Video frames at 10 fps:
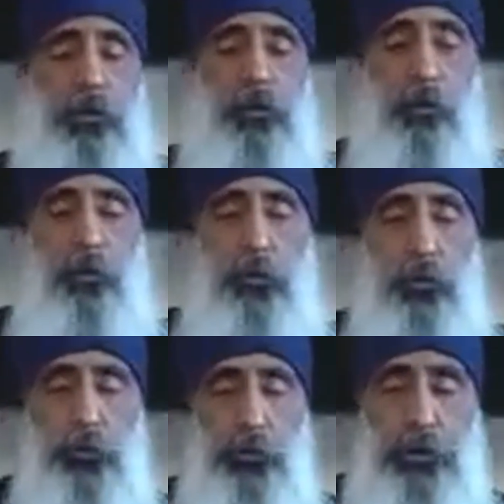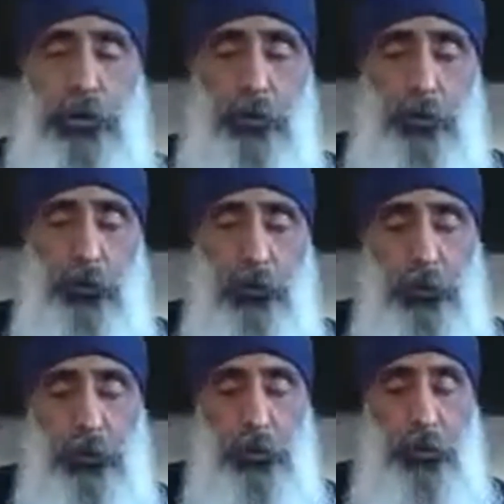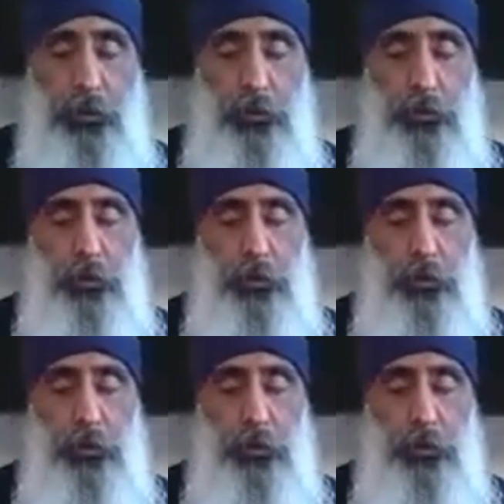all the way down to your